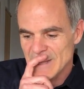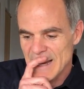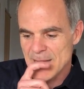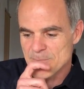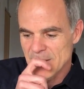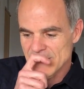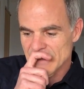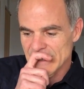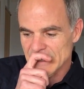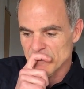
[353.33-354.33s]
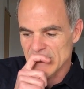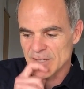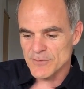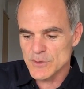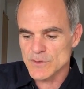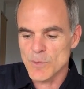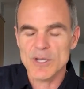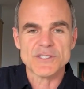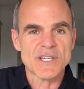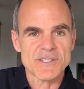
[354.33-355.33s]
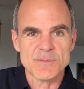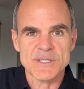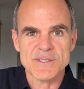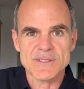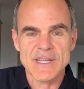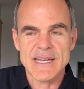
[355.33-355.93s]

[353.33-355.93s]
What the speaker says: I bet that I can make a few small adjustments